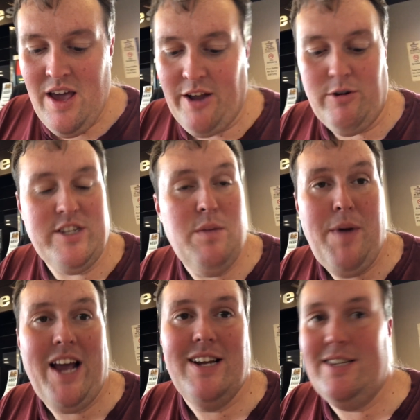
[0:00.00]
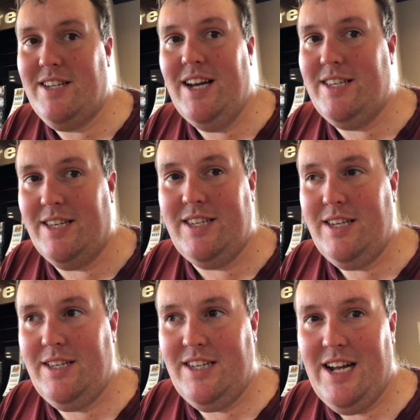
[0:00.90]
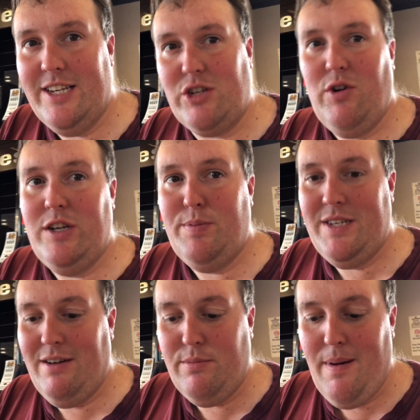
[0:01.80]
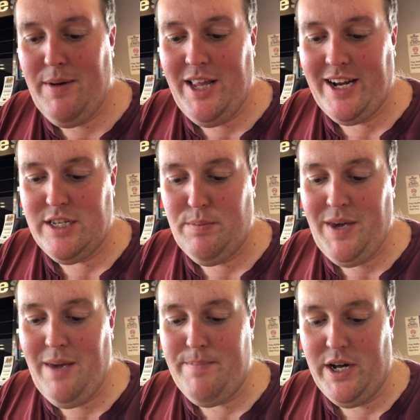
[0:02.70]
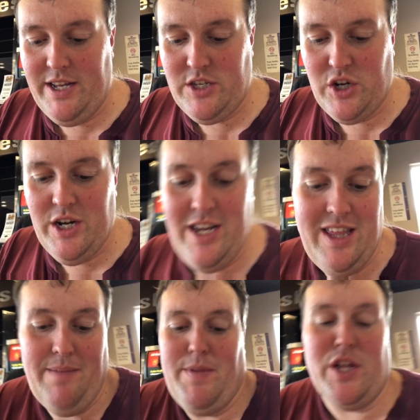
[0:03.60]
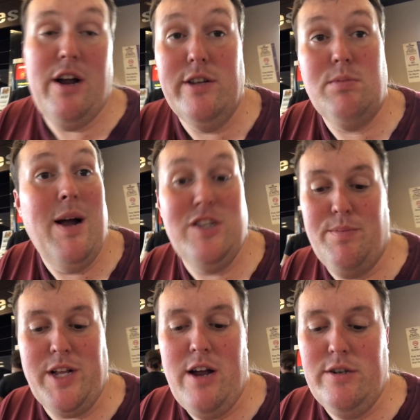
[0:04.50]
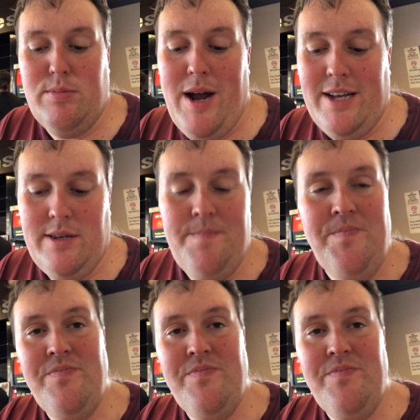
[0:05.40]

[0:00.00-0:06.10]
and of course, the bacon is nice. It's it's not as crisp as I would probably like it to be, but it's good. And then McDonald's fries are McDonald's fries.